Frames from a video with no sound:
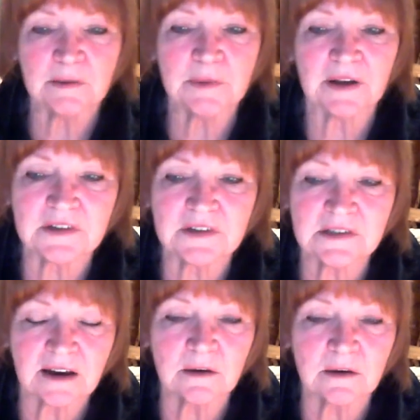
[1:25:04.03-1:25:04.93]
about the
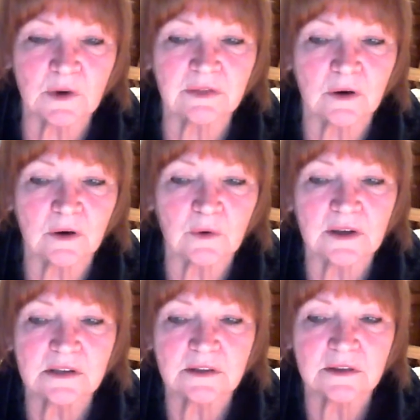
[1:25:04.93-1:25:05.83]
second one, though,
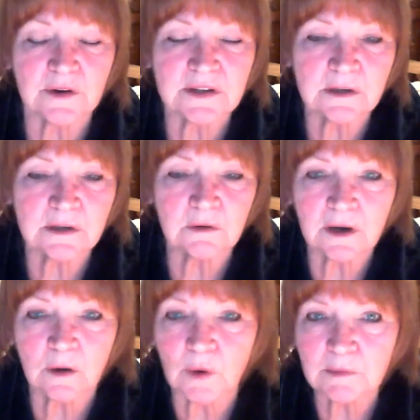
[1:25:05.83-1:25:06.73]
is that there is no
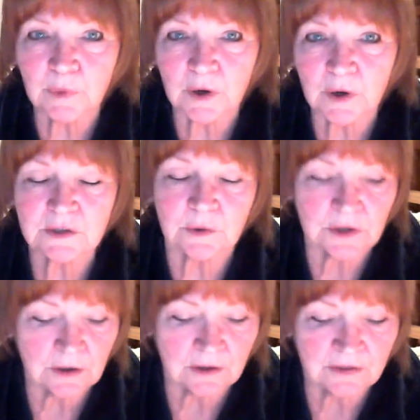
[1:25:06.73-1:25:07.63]
little white book to
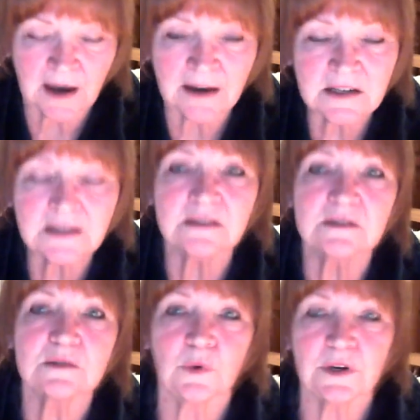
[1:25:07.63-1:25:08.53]
it. That
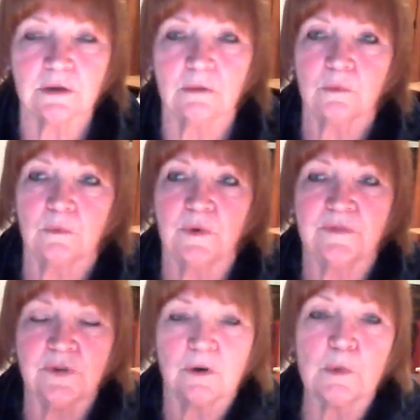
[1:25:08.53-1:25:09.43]
is when
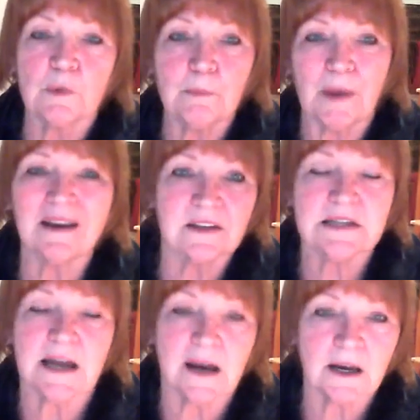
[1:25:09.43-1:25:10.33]
if you go to buy the
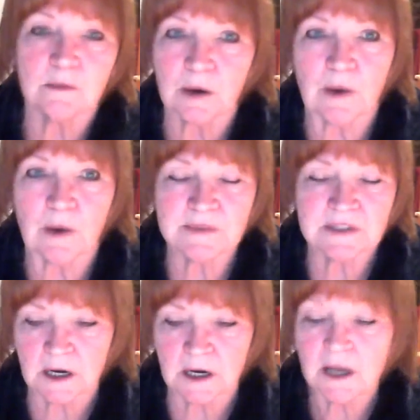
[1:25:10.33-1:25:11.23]
deck at my
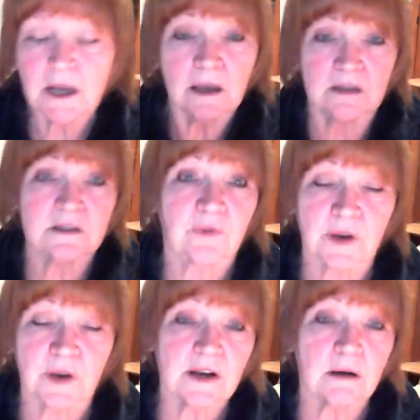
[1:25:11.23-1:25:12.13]
website, it's a
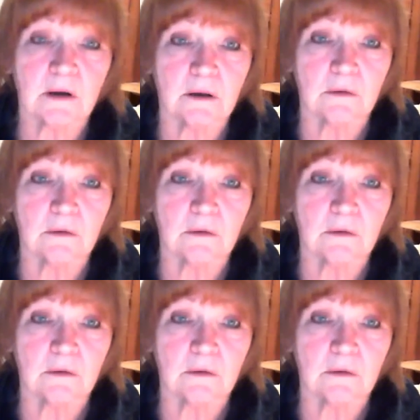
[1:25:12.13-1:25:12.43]
free download.